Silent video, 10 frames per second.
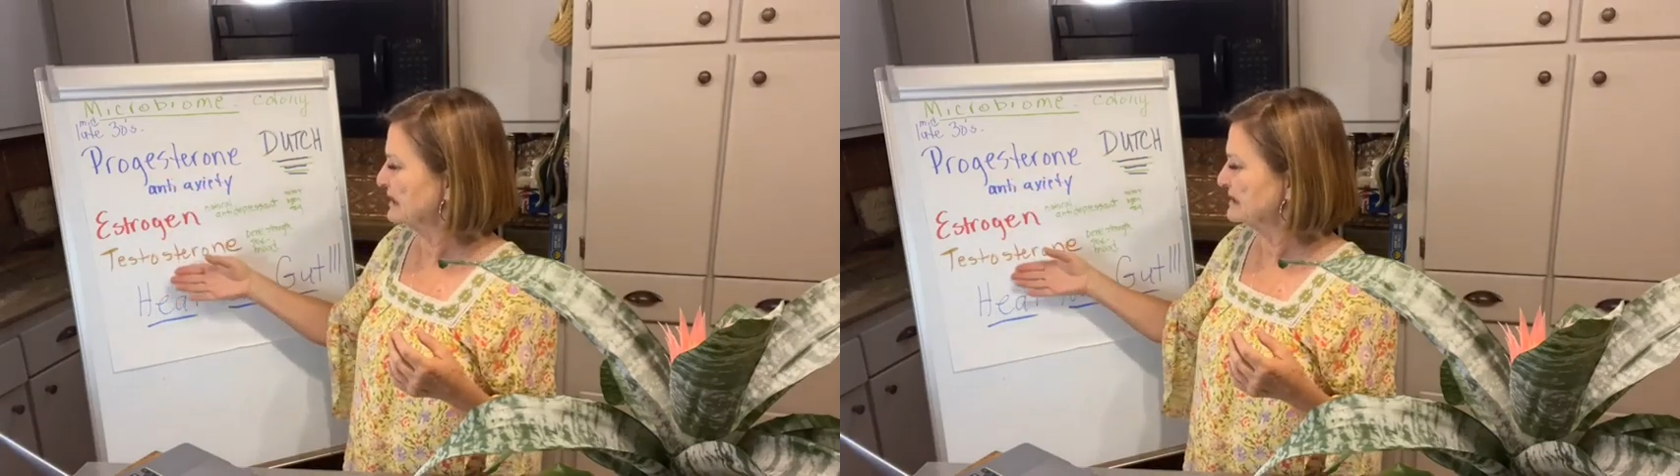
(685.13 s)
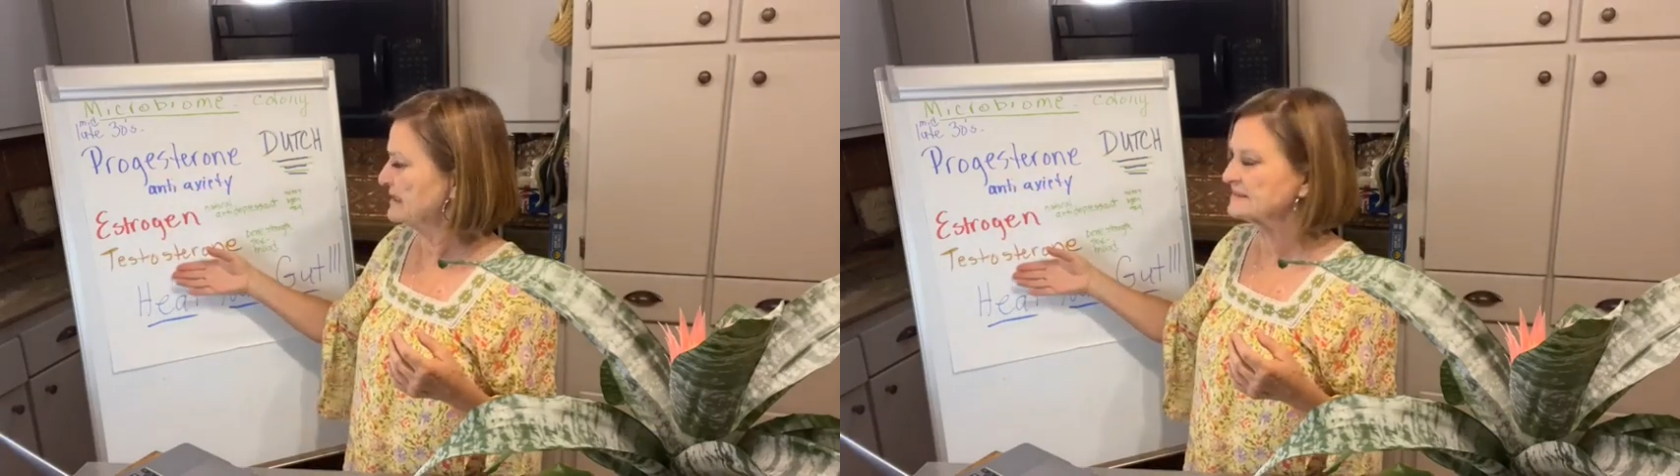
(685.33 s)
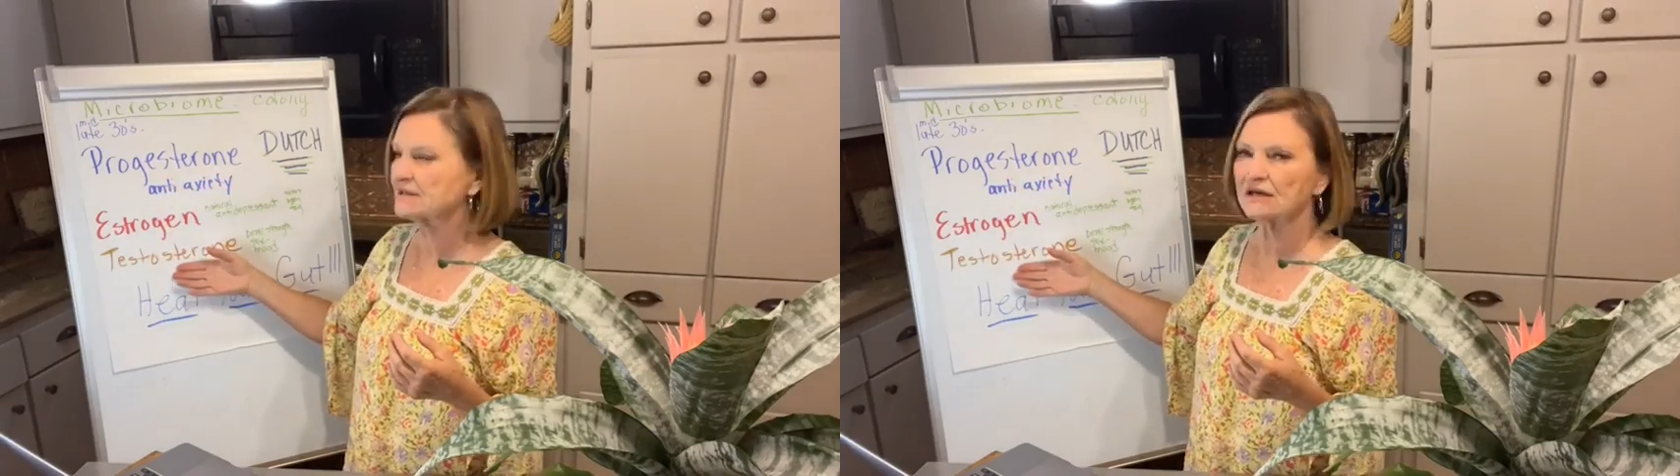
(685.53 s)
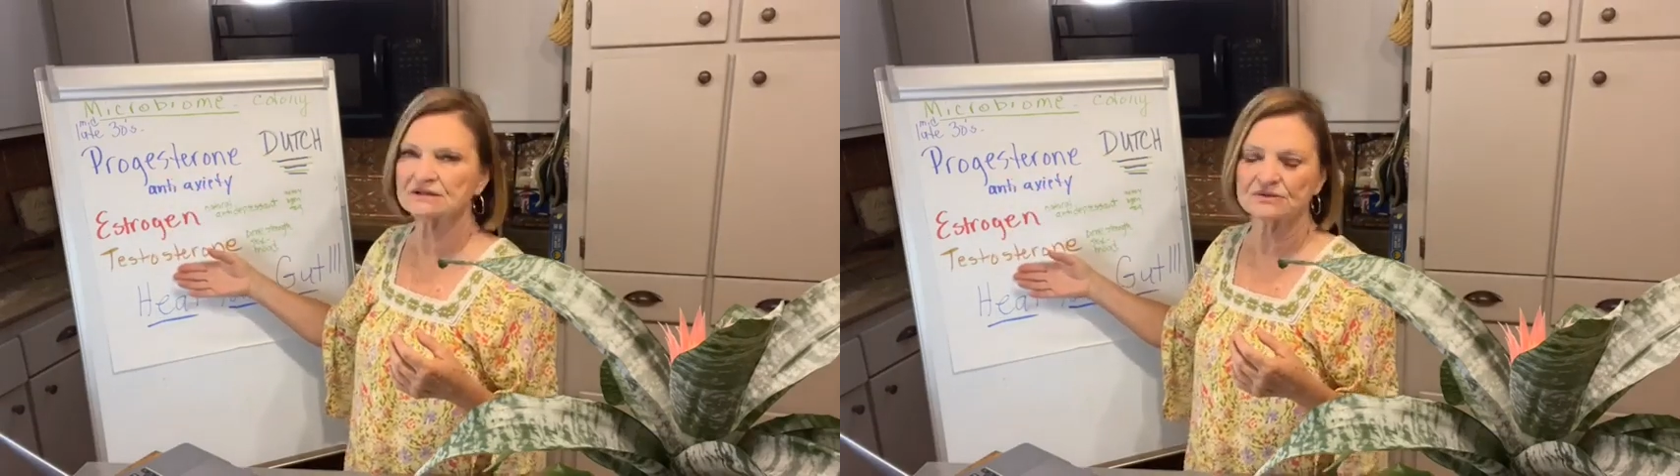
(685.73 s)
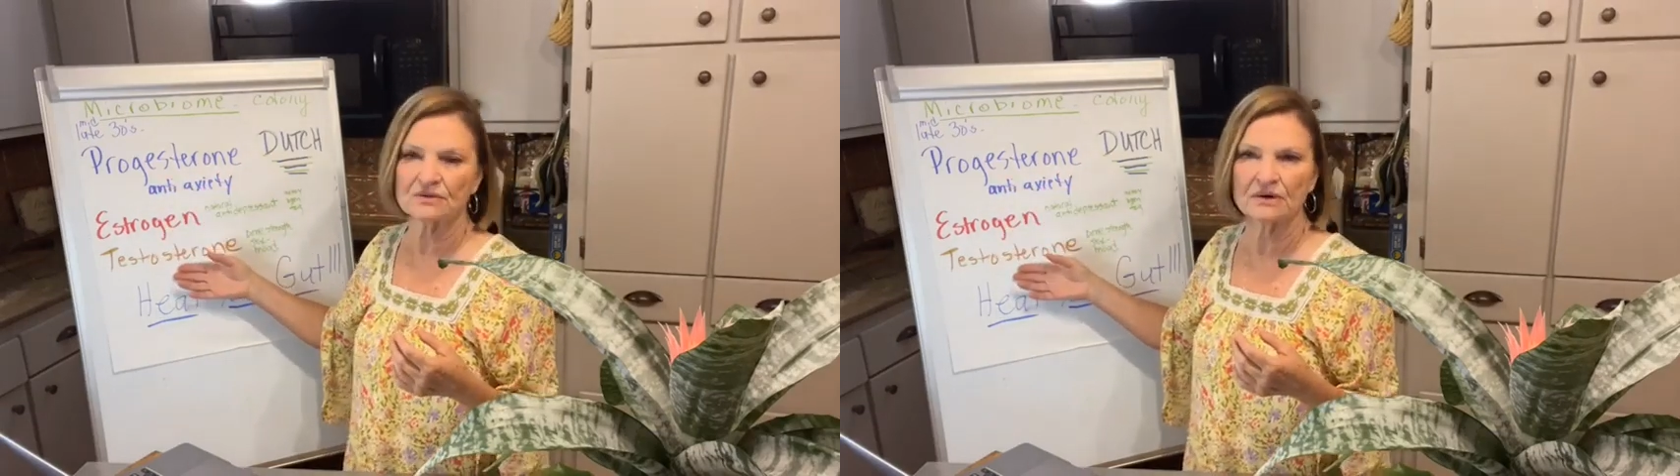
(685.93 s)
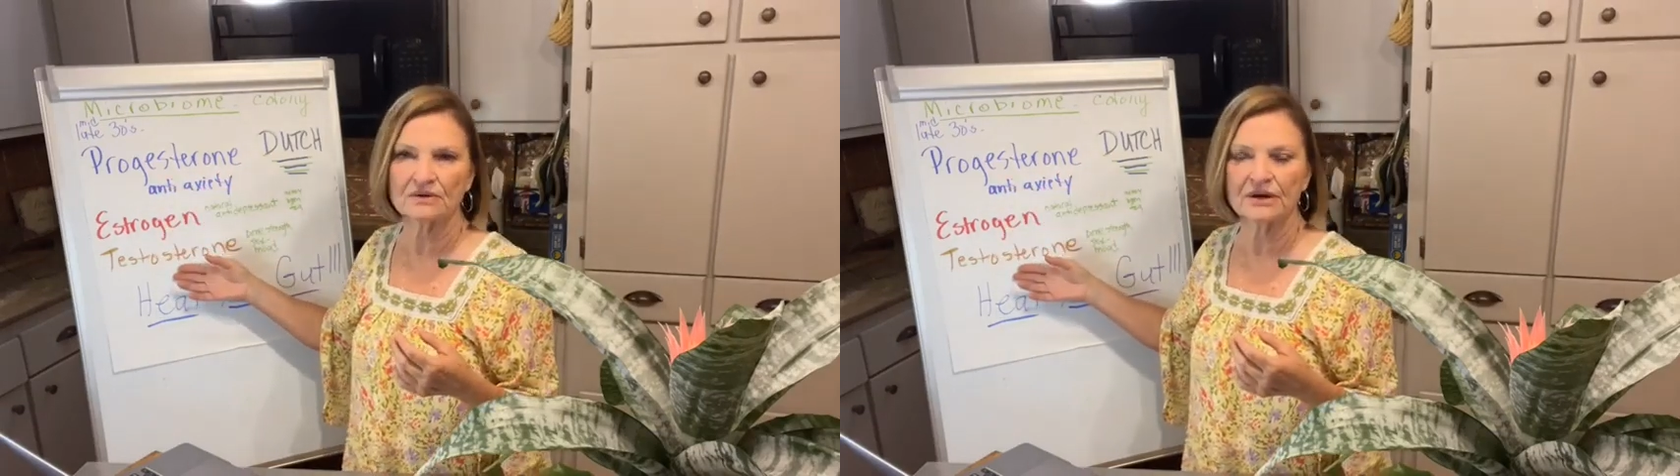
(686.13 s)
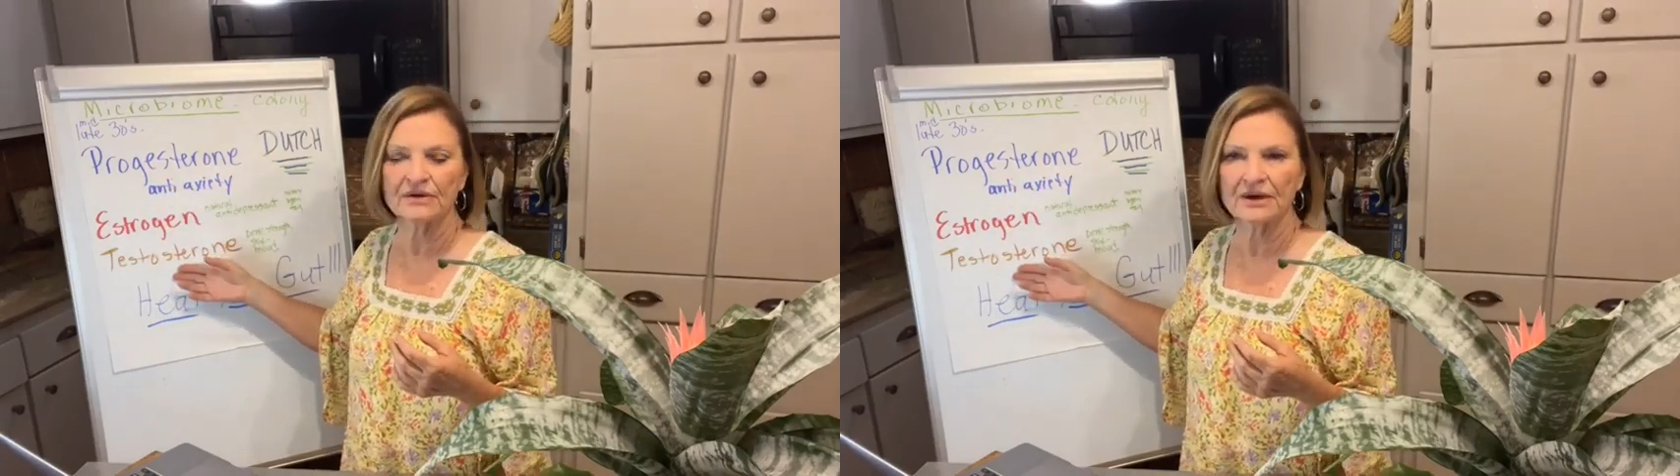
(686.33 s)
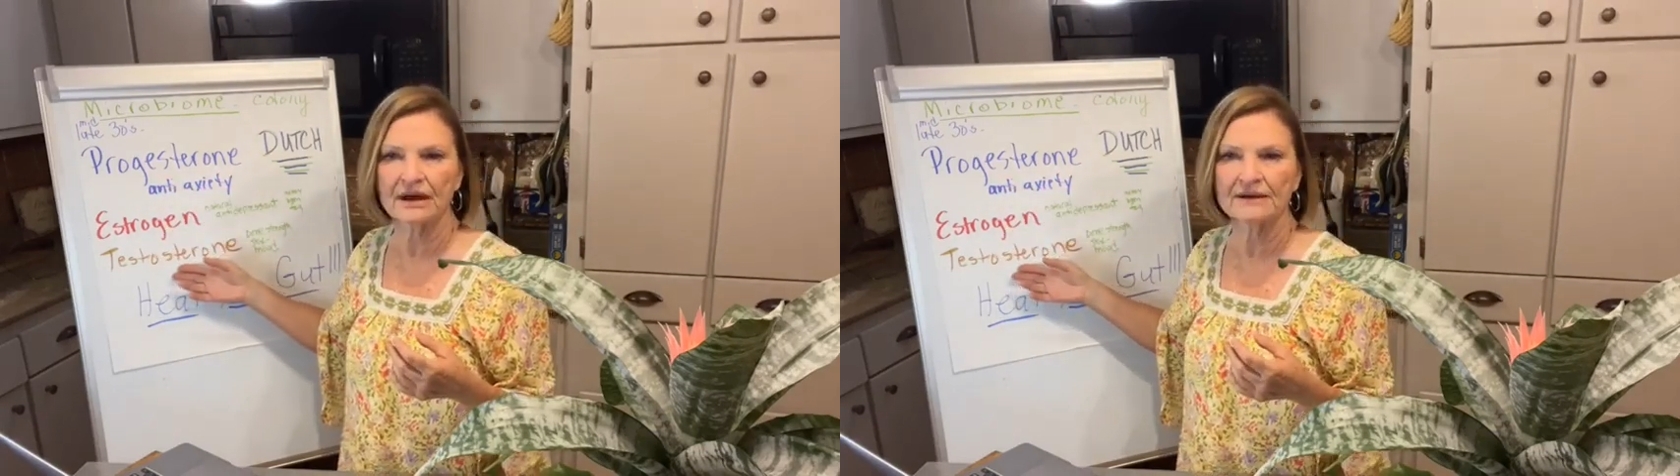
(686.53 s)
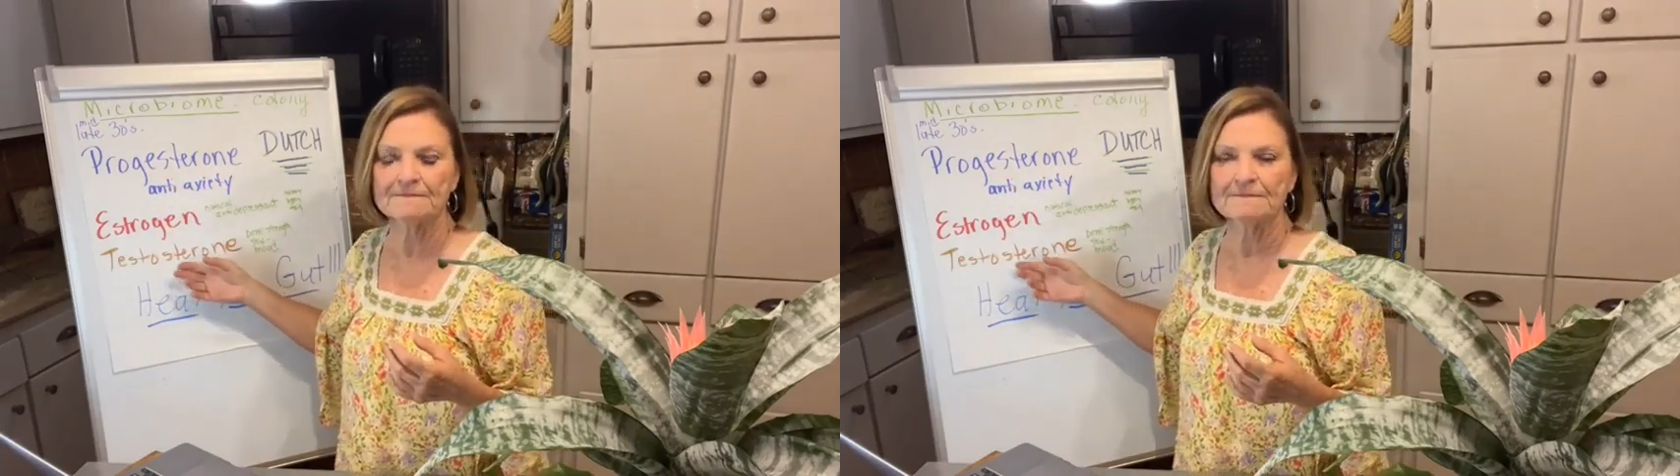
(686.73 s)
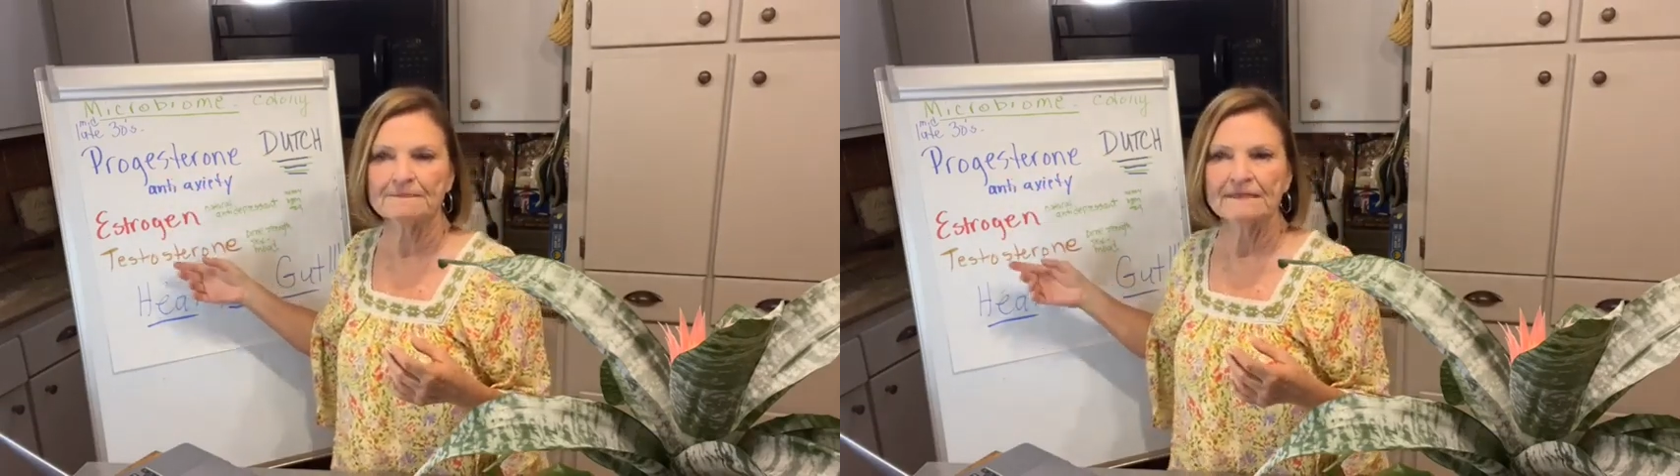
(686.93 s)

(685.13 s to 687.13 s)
and testosterone, okay?